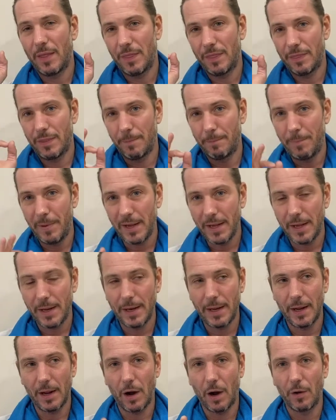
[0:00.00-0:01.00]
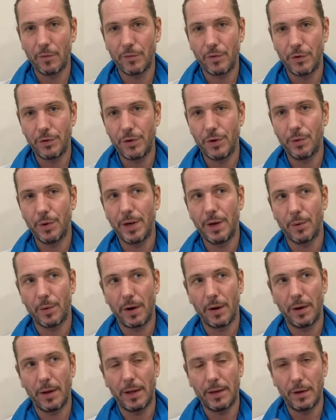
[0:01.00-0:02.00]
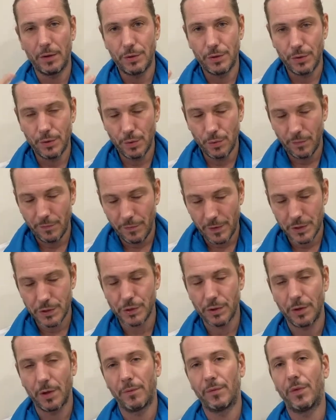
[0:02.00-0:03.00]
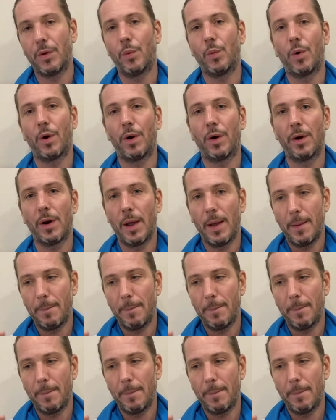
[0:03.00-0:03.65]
the beginning of the new era and the new vision of the world.